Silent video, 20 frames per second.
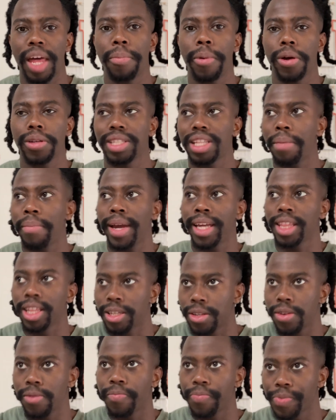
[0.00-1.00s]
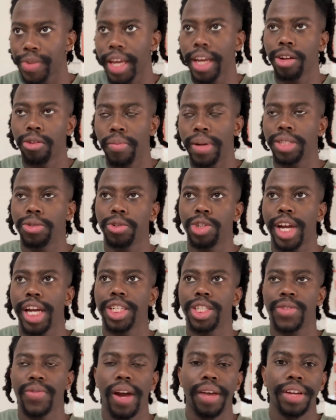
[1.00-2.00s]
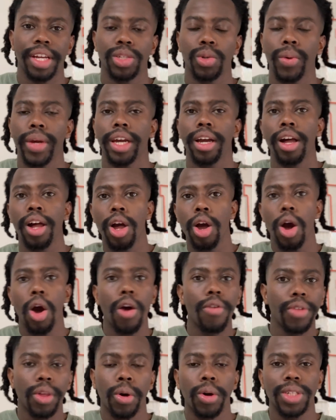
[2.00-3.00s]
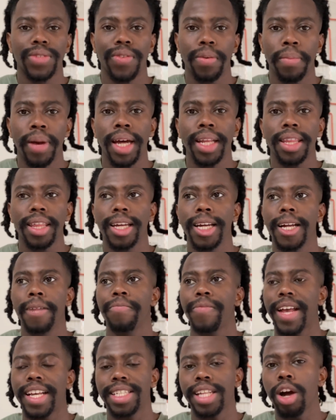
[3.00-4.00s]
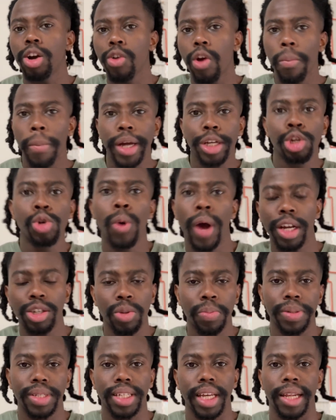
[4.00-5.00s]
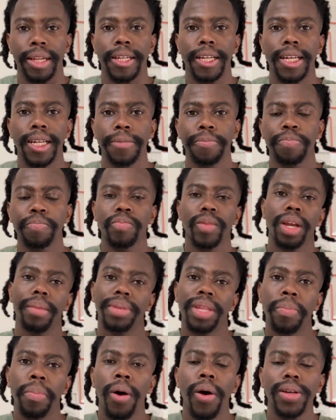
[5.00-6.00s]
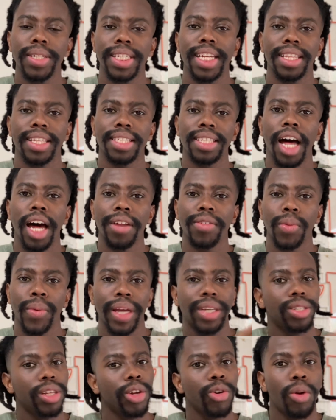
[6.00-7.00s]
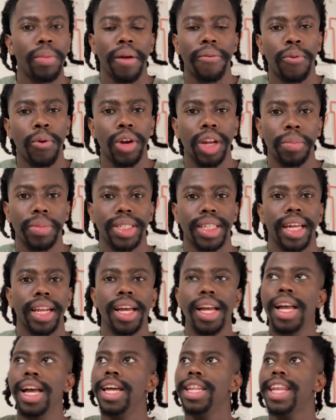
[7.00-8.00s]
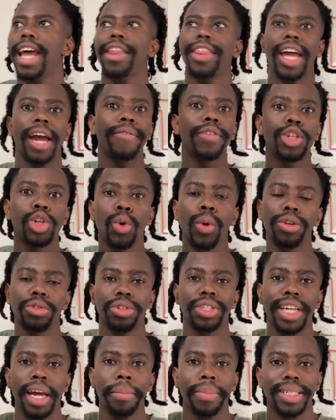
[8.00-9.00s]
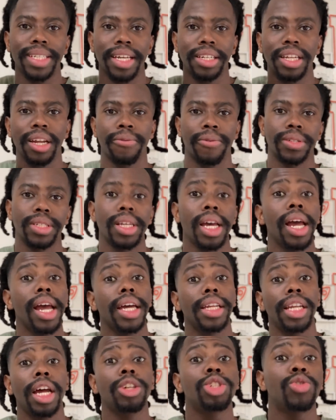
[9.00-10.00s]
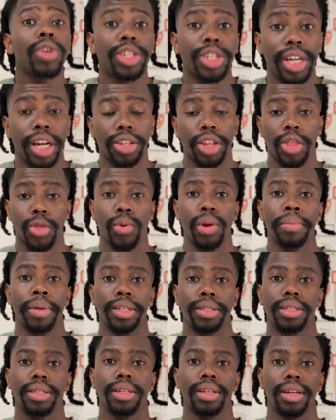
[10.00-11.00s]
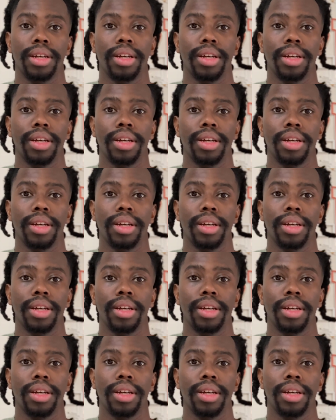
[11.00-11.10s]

person that made those incremental changes 5 days a week over the course of a month has now grown by 200%. But the person at the start of the week has only grown by 40%. Now they have a 210% difference. Now stretch it out to 3 months.